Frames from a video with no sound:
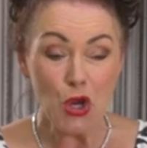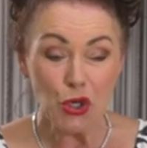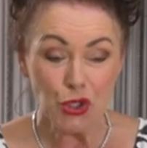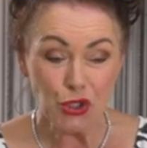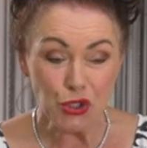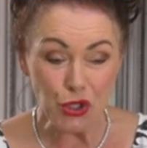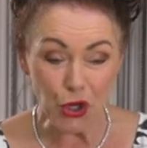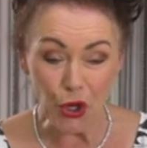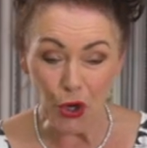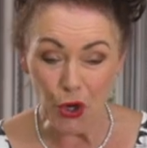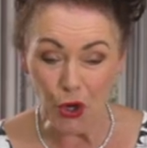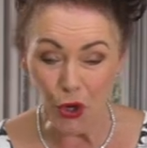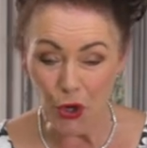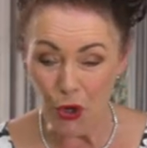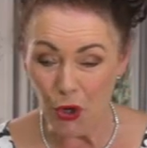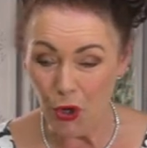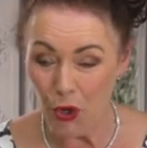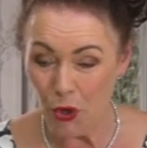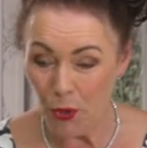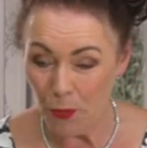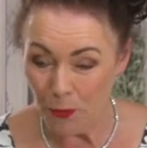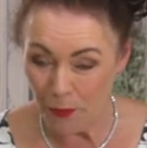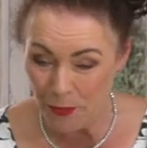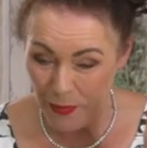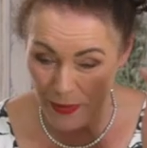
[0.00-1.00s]

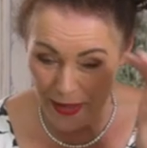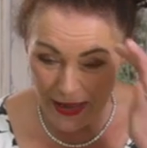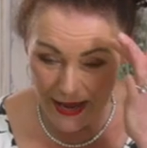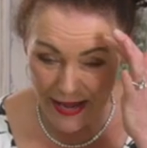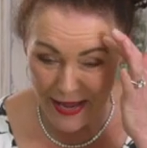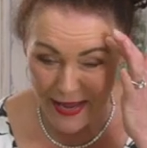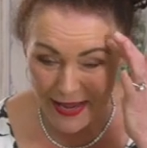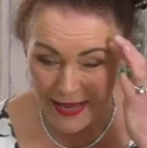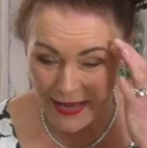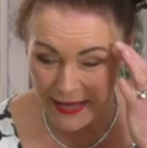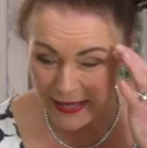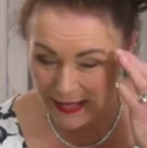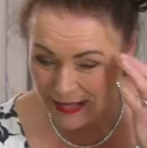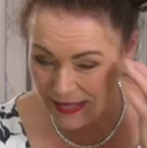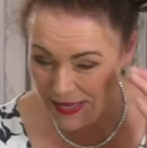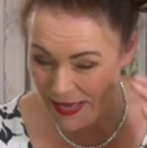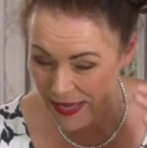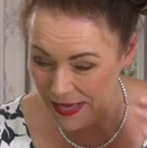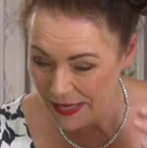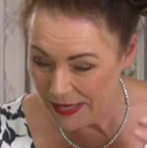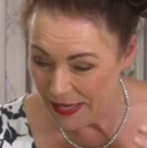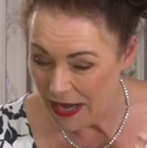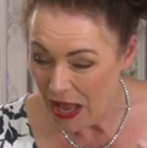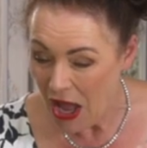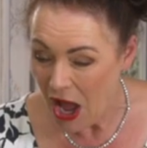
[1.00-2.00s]
To
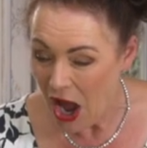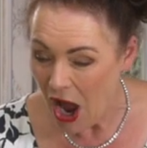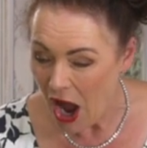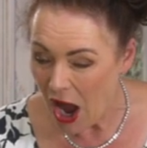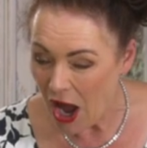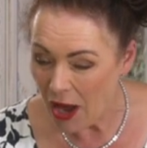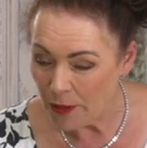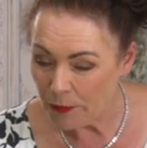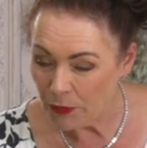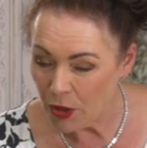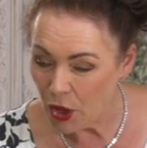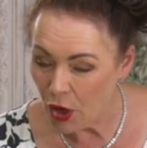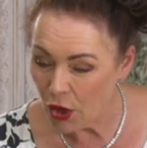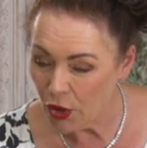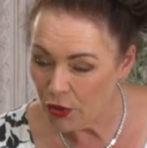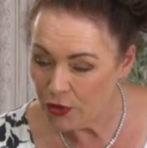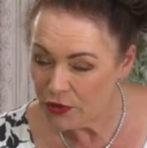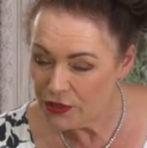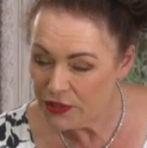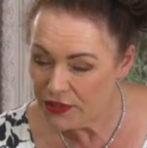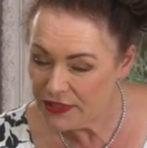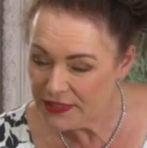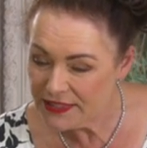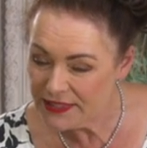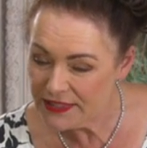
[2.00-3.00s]
begin, I'm going
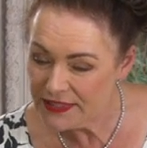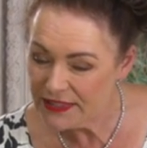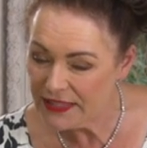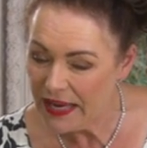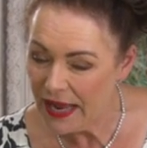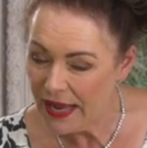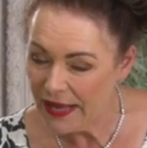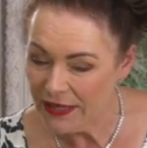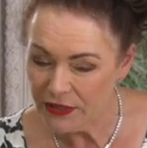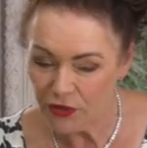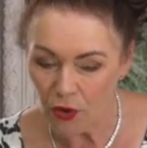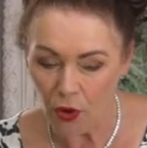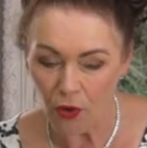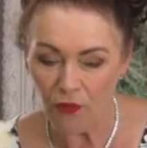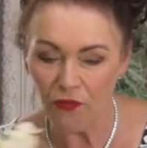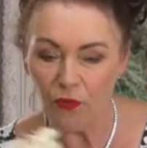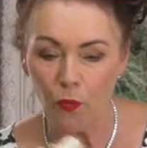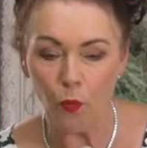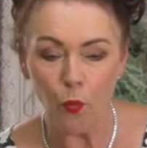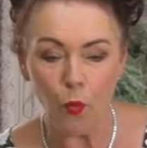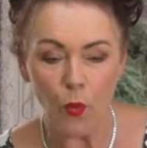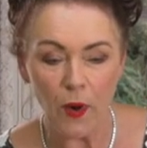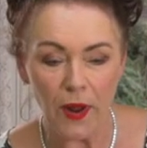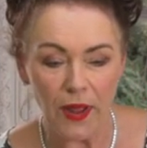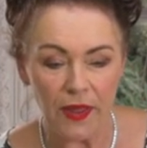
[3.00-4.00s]
to start off
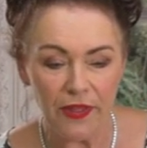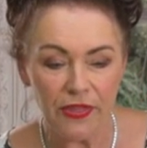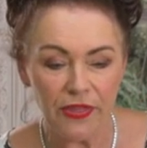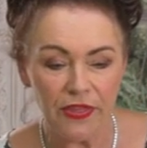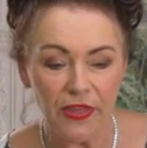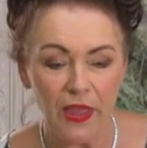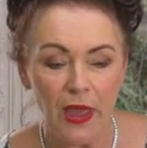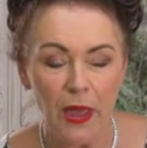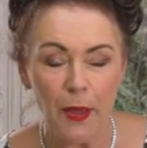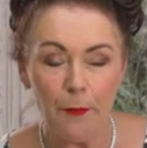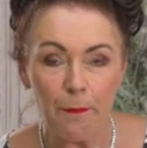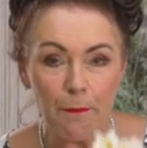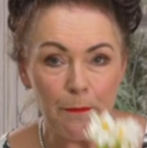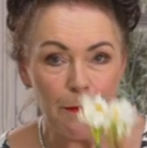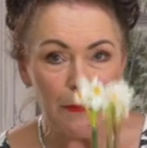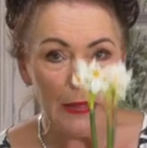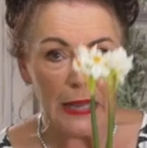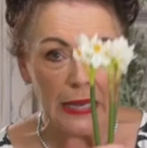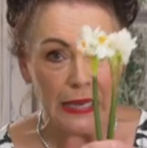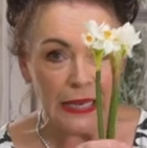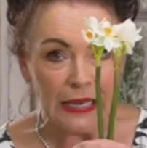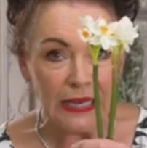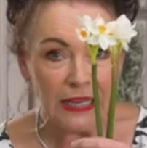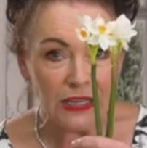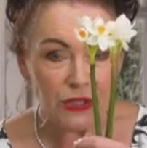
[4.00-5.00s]
with my
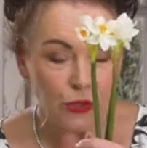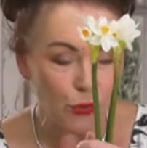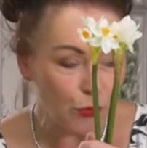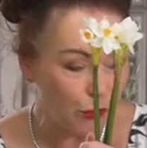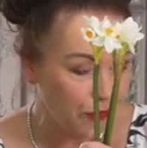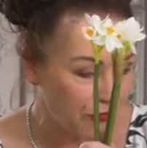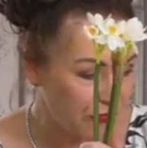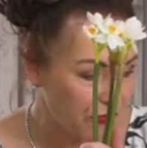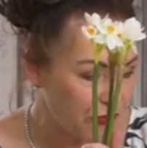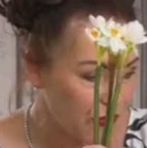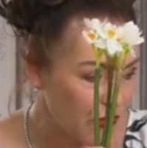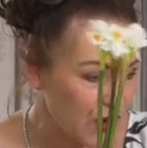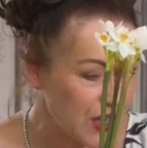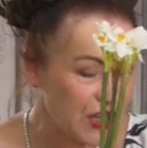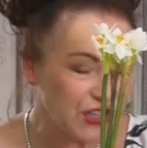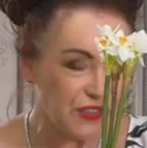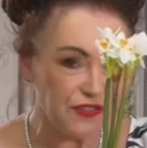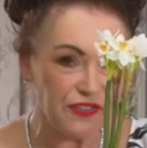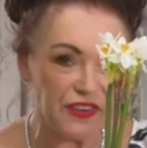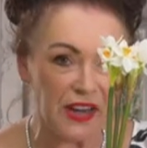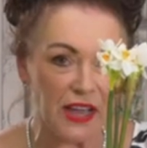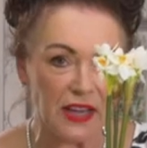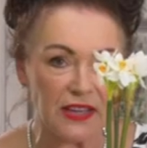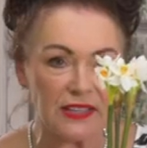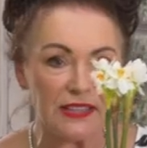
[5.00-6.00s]
little fresh
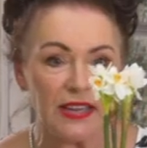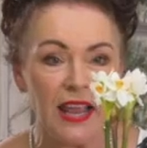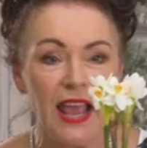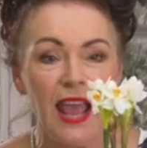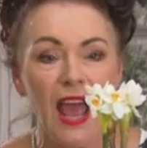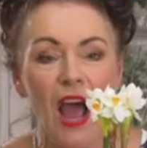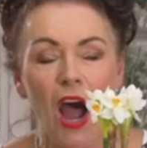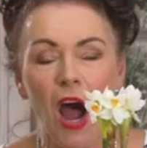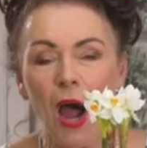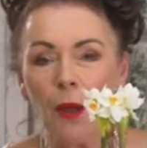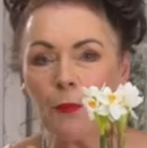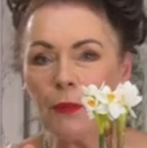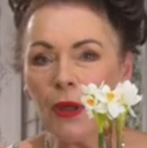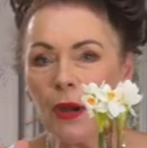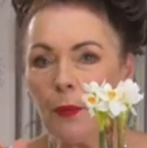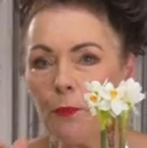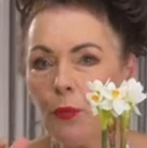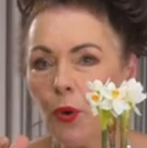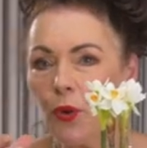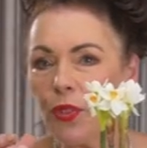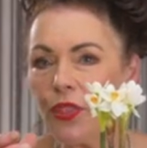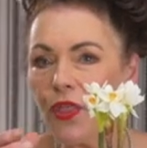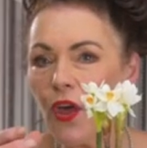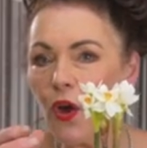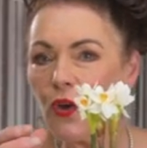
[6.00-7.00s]
flowers. I'm going to
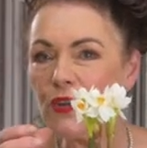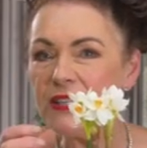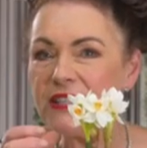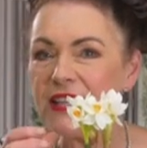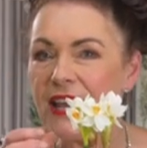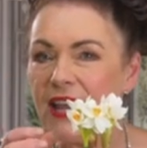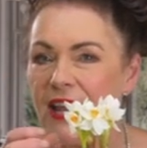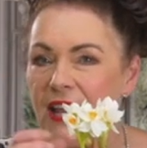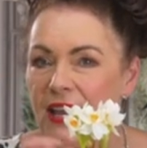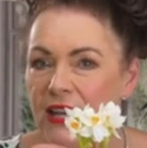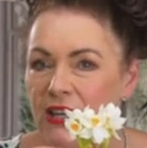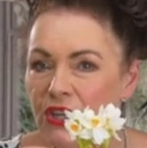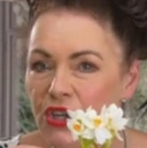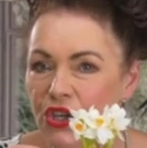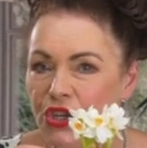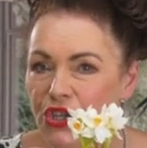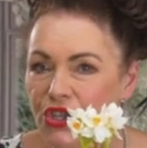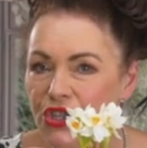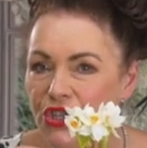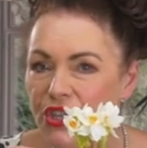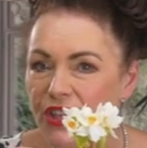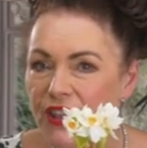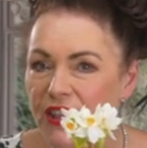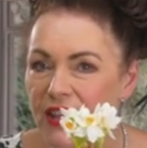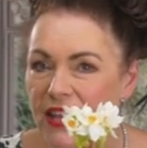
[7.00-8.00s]
put those
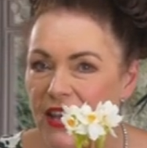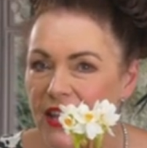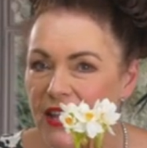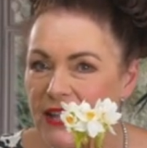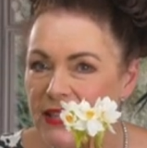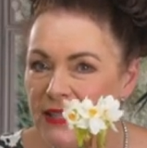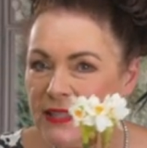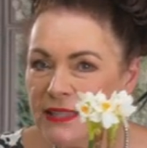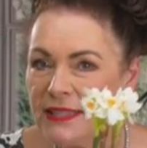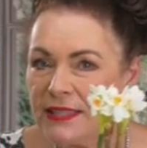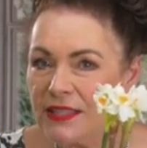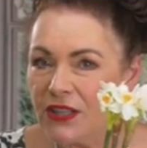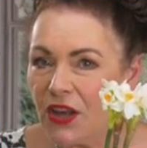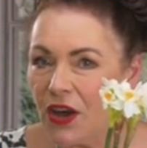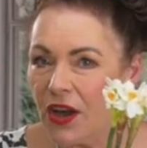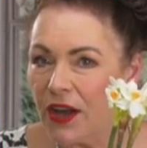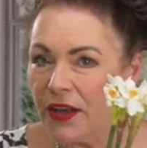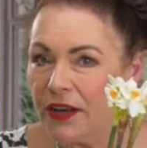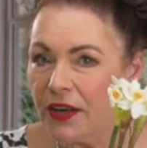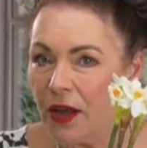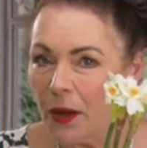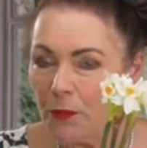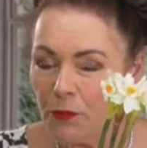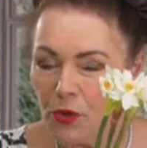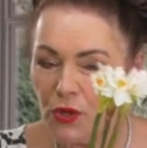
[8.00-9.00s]
into the
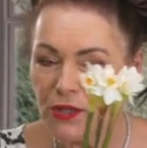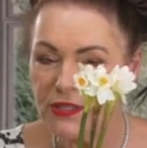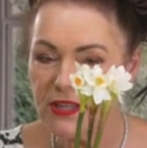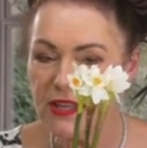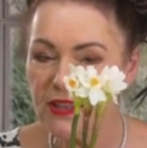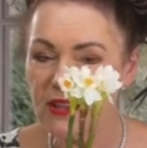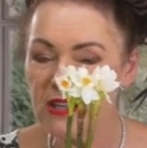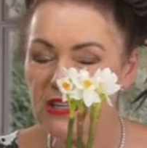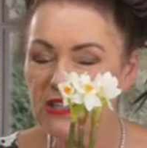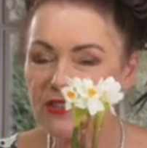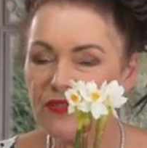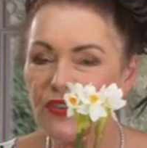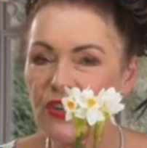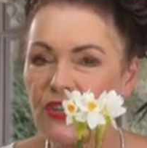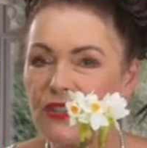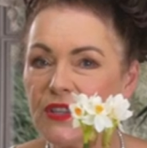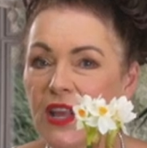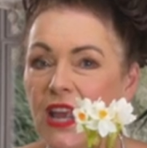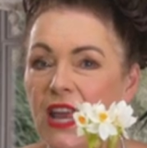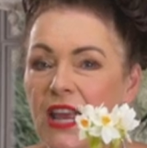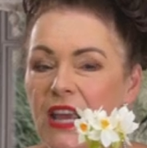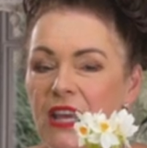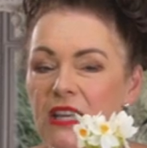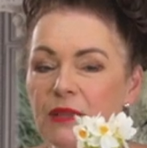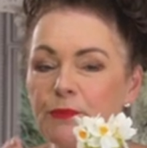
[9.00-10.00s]
inside. I'm using these first
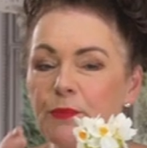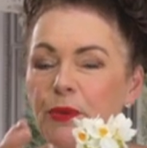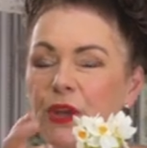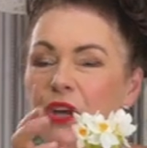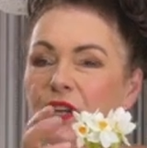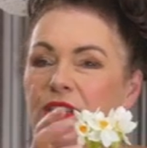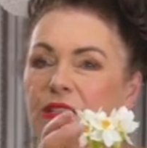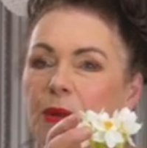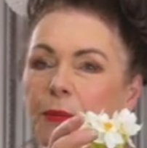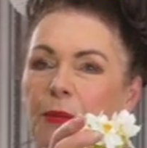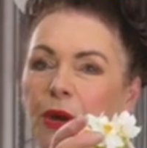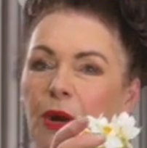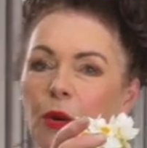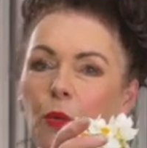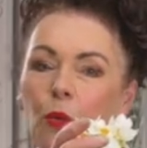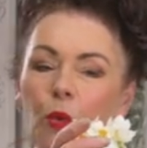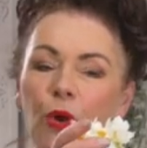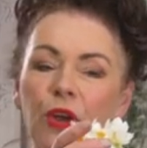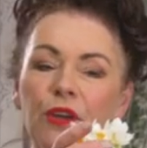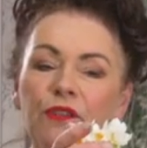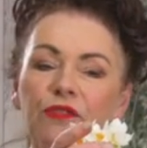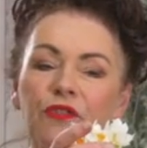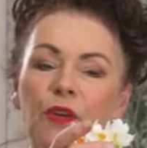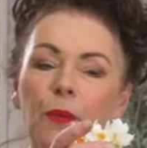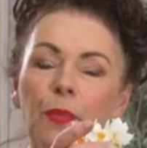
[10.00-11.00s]
because I'm going to
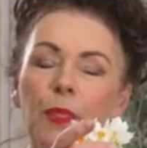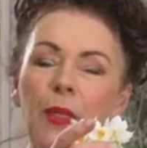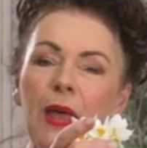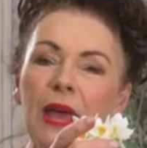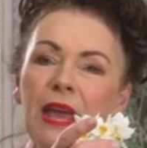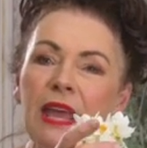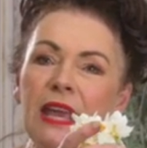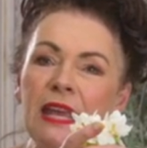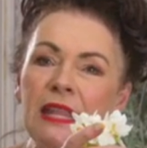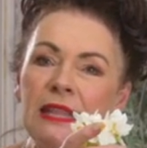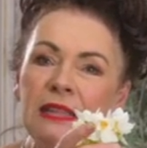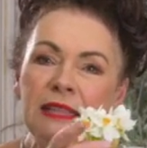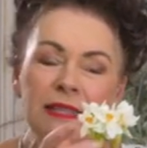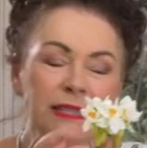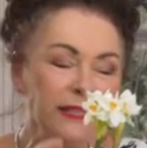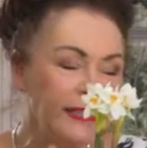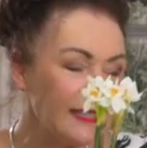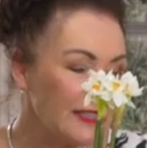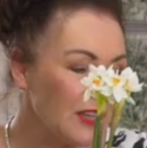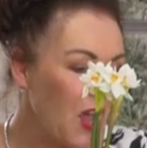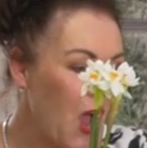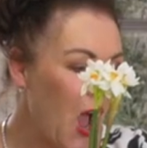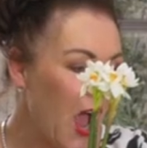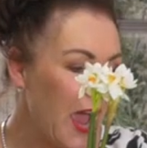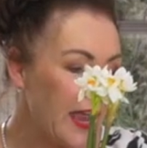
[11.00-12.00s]
work from the
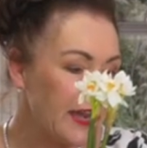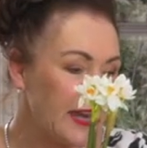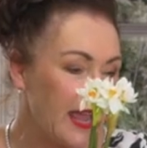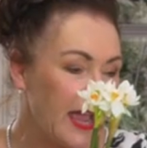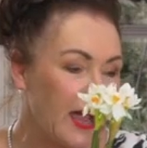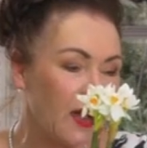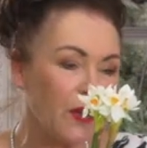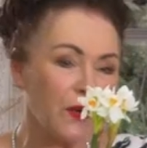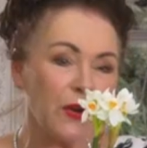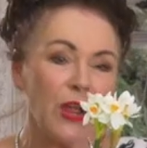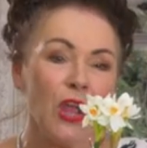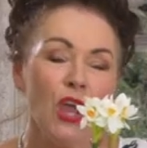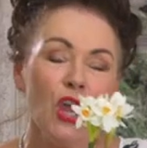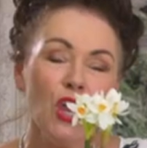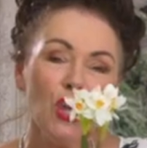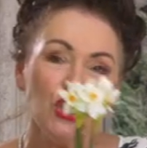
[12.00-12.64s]
inside out.